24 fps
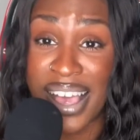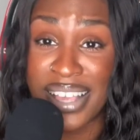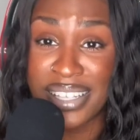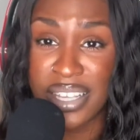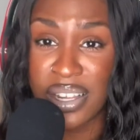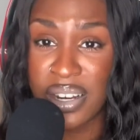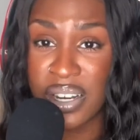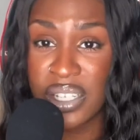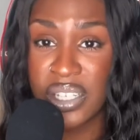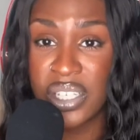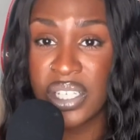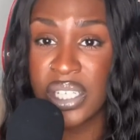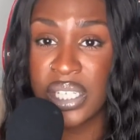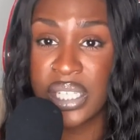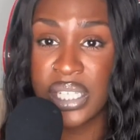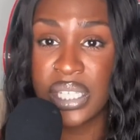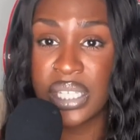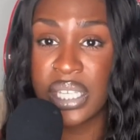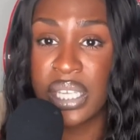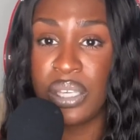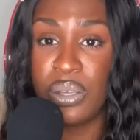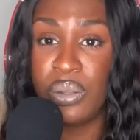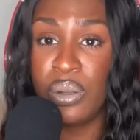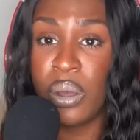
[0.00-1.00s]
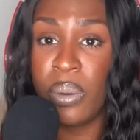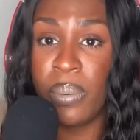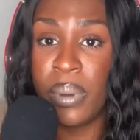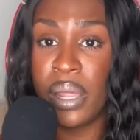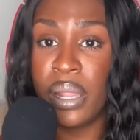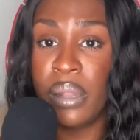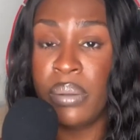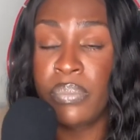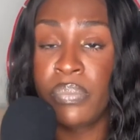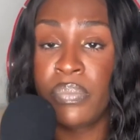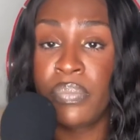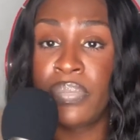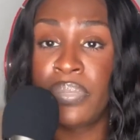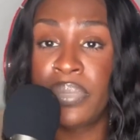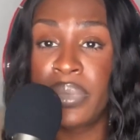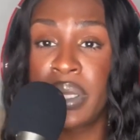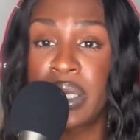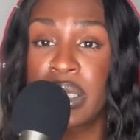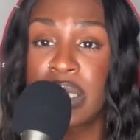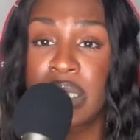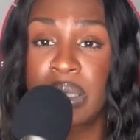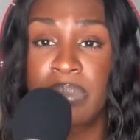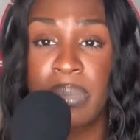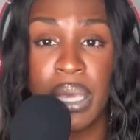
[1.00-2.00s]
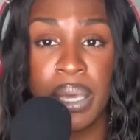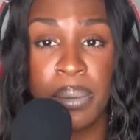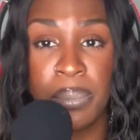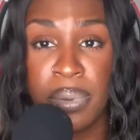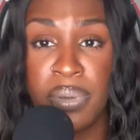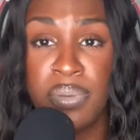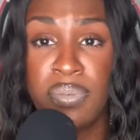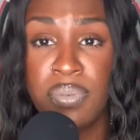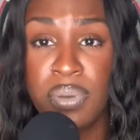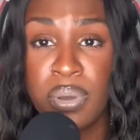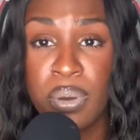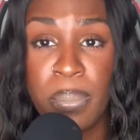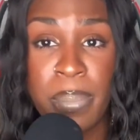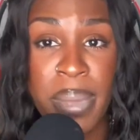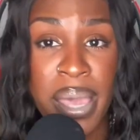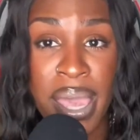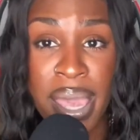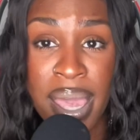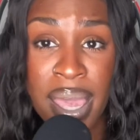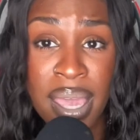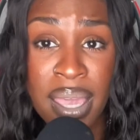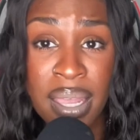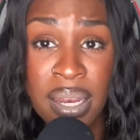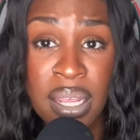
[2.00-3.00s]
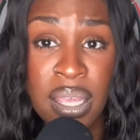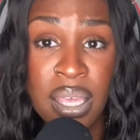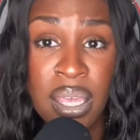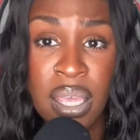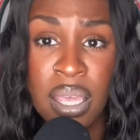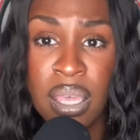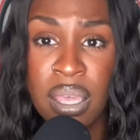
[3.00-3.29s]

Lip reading: I started to just see, you know what? This is making me feel bad.